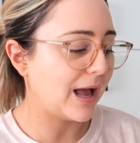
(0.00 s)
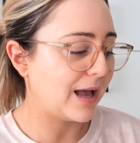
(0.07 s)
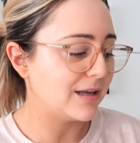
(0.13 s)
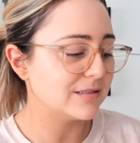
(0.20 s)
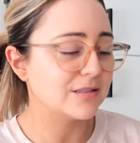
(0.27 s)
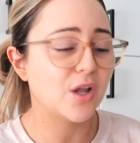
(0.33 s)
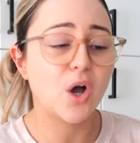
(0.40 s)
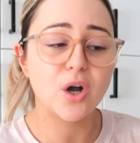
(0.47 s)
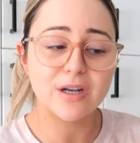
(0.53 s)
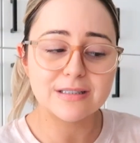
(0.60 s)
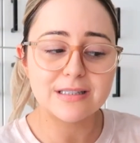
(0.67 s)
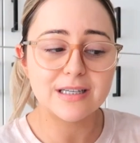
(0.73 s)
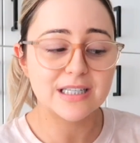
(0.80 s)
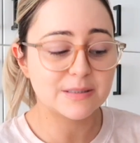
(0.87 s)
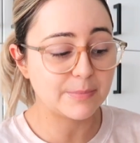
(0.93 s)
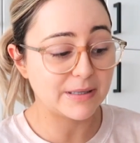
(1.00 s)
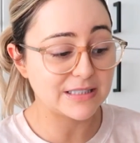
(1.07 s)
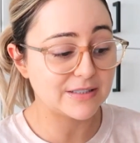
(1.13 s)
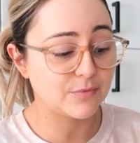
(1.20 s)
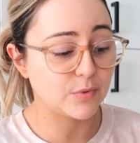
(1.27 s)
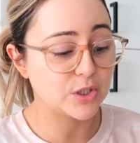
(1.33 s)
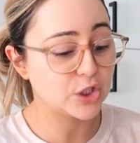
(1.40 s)
as long as the
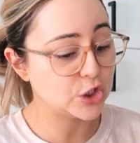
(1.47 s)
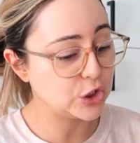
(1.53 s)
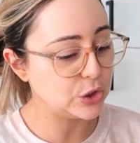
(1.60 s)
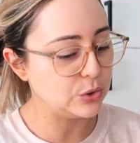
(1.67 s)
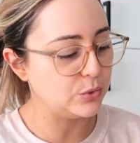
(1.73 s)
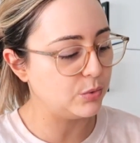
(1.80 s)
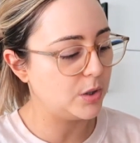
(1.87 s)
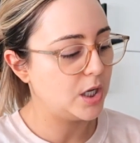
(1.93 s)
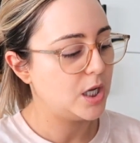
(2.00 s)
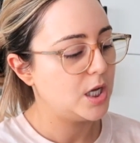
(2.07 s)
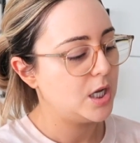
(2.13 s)
expensive ones too.